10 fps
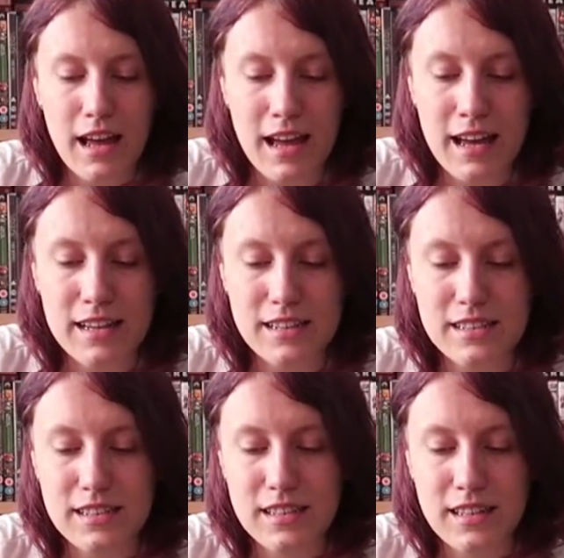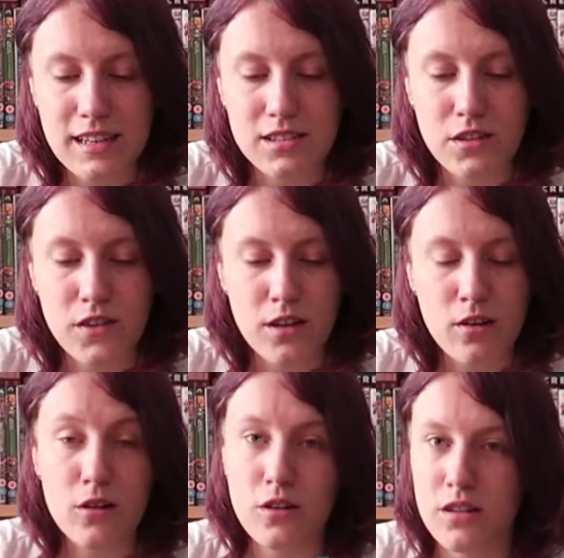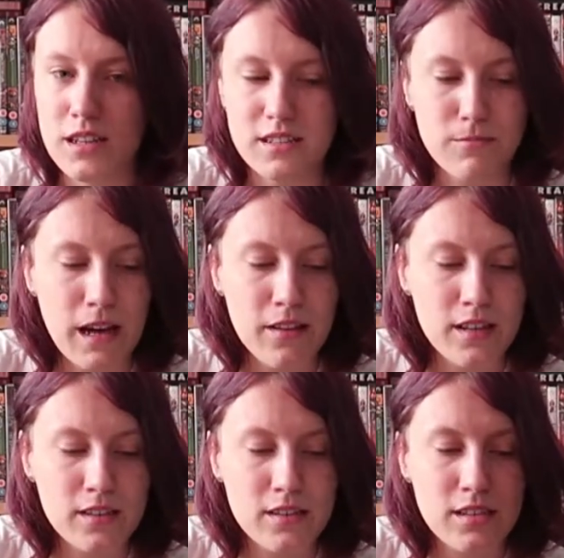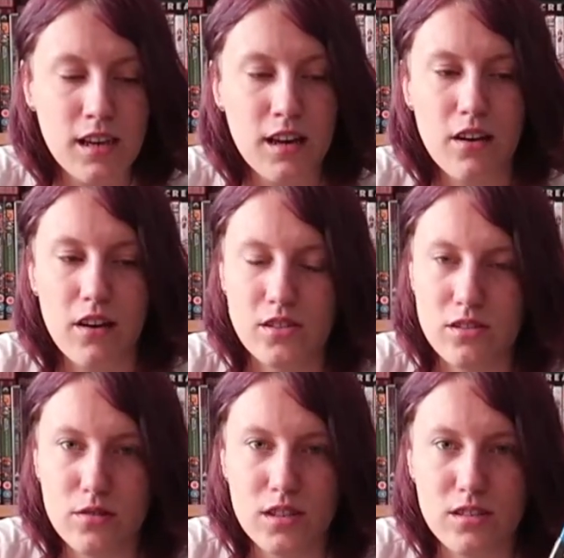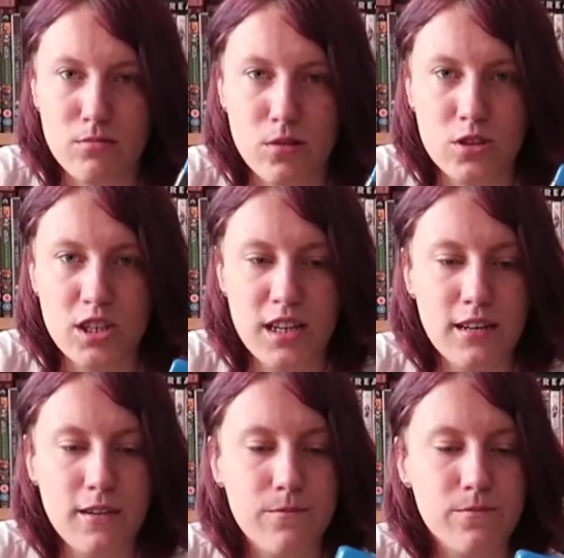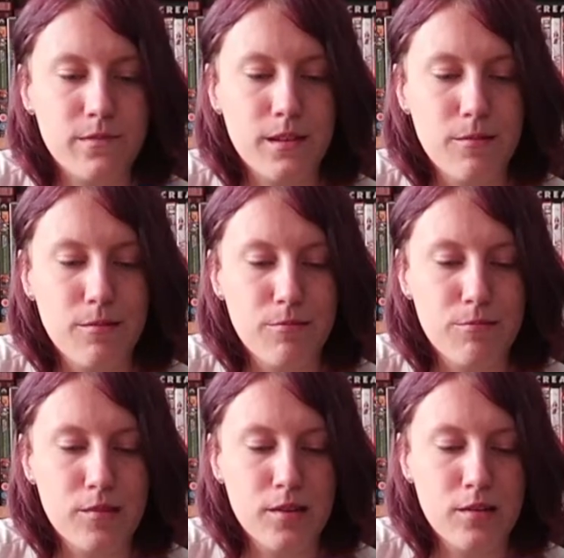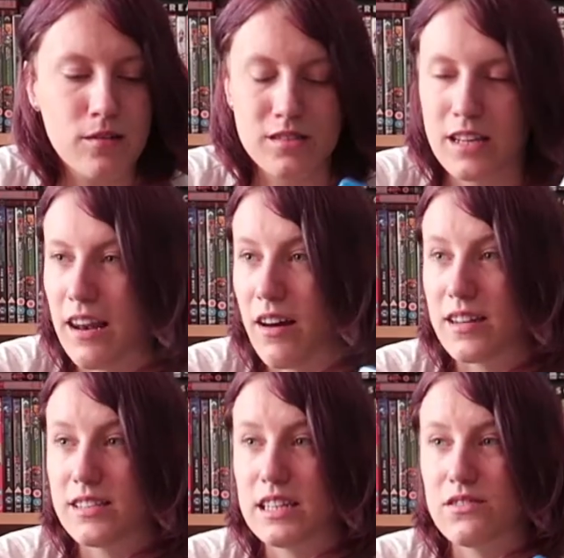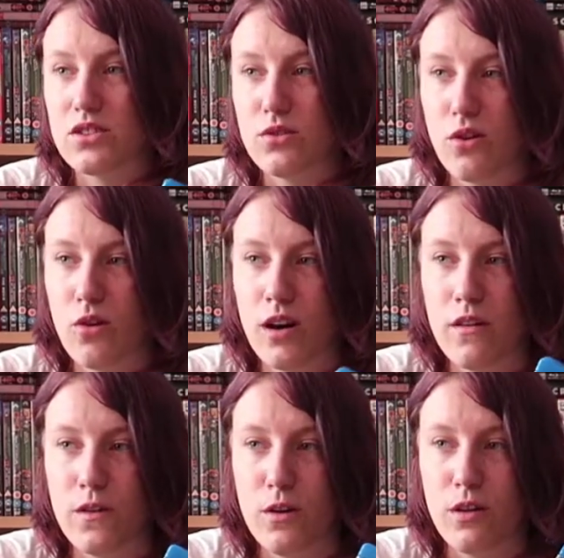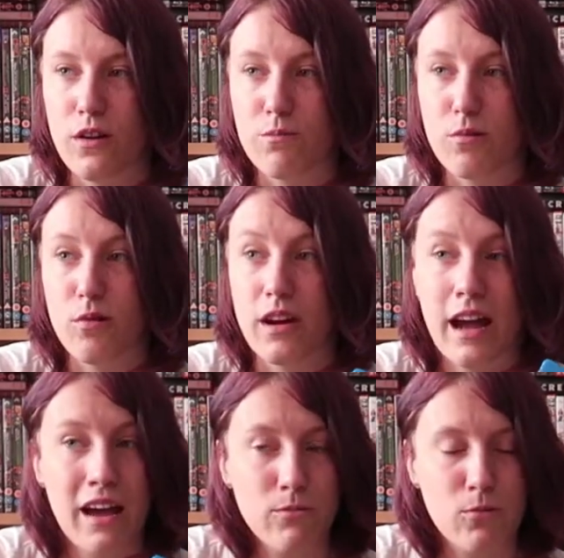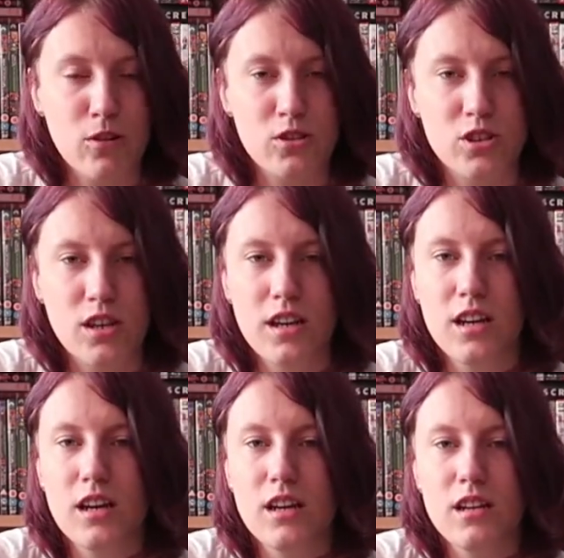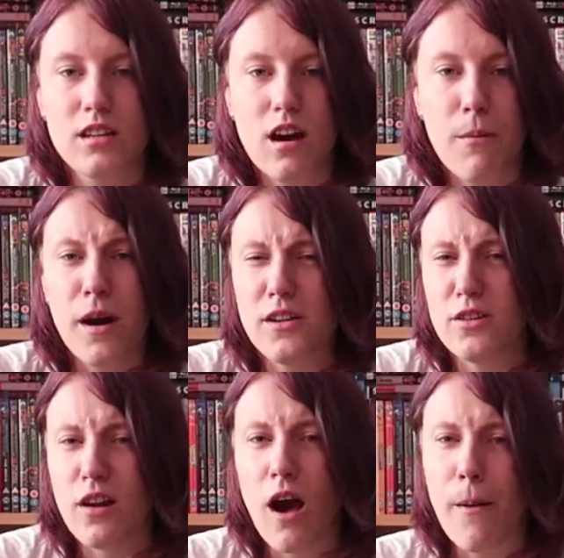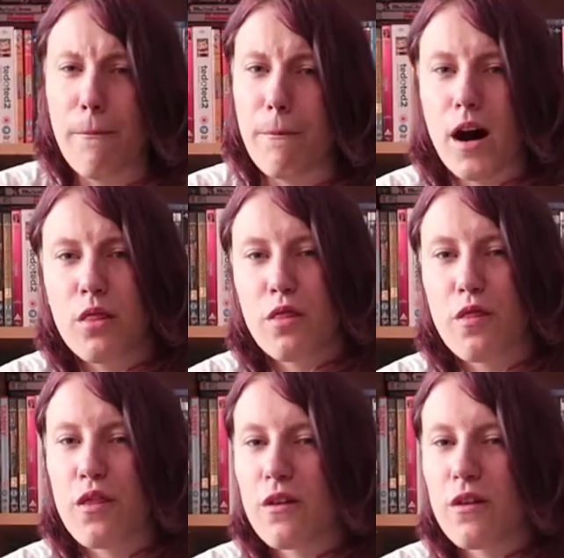And yeah, so I've heard a lot of good things about this. I do need to watch it, but I'd say, like I said, I've still got quite a few that I've brought that I haven't watched might do like a month